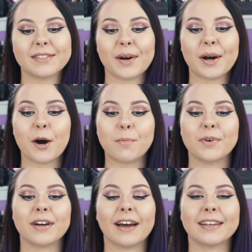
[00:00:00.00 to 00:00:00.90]
So I hope
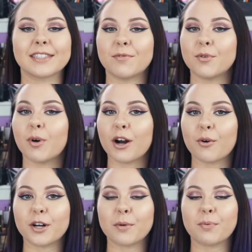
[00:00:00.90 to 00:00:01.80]
you guys, if you
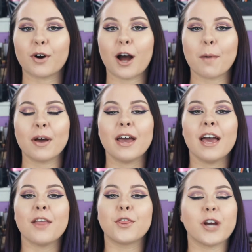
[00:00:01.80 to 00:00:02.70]
are going to prom,
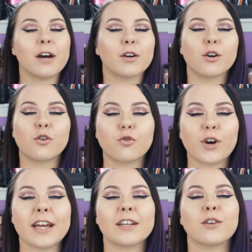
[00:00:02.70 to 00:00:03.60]
that you have a
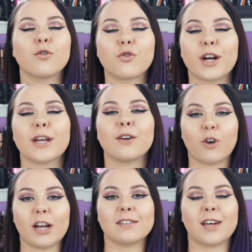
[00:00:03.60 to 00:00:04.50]

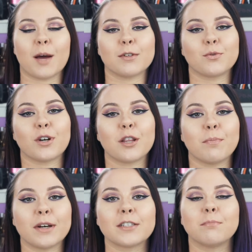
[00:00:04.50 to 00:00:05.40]
great time. It's one of
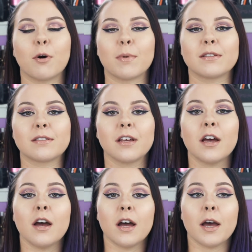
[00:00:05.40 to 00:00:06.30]
the best moments
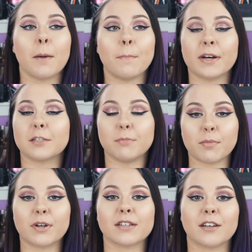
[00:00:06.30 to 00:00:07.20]
and best
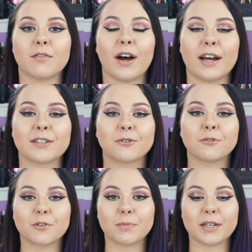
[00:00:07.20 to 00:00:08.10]
memories of high
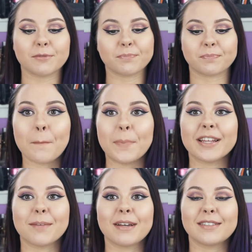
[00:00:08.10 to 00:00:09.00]
school for me.
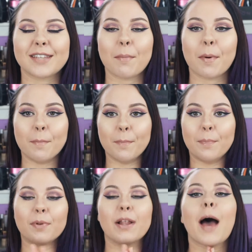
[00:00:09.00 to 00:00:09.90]
But let me stop
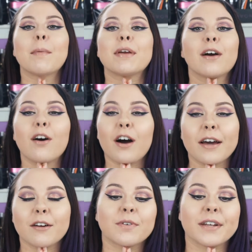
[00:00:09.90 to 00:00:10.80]
blabbing
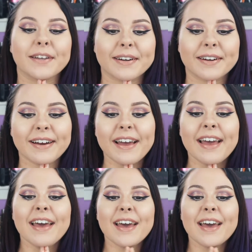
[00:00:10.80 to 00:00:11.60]
on over here.